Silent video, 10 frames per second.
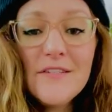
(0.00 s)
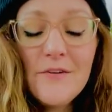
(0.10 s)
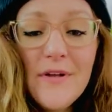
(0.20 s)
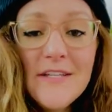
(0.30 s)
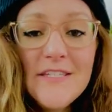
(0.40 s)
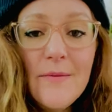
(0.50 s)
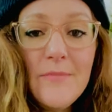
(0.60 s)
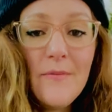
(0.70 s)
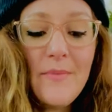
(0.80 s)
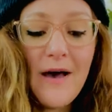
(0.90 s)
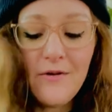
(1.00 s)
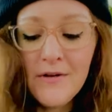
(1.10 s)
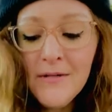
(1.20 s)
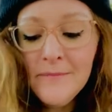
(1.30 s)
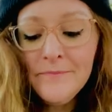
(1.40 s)
is a quick tip about
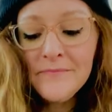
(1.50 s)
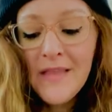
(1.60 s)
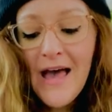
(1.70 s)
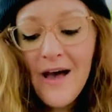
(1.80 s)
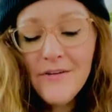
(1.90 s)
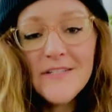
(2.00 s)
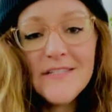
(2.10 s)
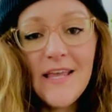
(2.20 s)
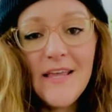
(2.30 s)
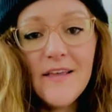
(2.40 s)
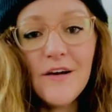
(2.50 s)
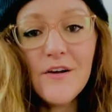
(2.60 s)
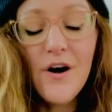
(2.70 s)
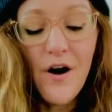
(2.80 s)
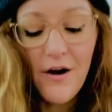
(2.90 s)
how to take a
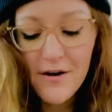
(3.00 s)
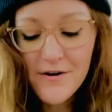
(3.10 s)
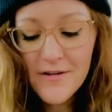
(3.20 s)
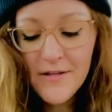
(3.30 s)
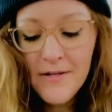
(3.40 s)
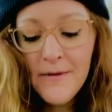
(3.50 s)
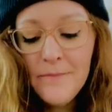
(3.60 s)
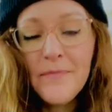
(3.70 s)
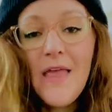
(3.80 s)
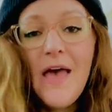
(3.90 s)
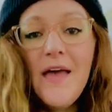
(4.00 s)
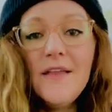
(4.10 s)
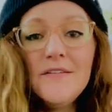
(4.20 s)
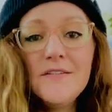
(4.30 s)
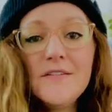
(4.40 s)
card
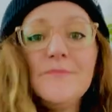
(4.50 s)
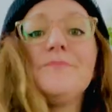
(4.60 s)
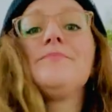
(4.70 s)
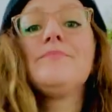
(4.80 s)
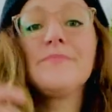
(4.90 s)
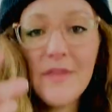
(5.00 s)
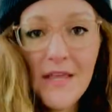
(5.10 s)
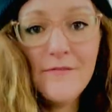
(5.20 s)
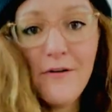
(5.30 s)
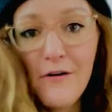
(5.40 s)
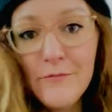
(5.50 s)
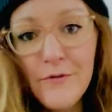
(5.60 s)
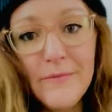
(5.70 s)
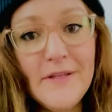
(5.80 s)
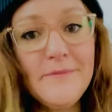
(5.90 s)
and involve
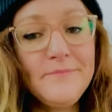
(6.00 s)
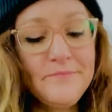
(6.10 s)
movement.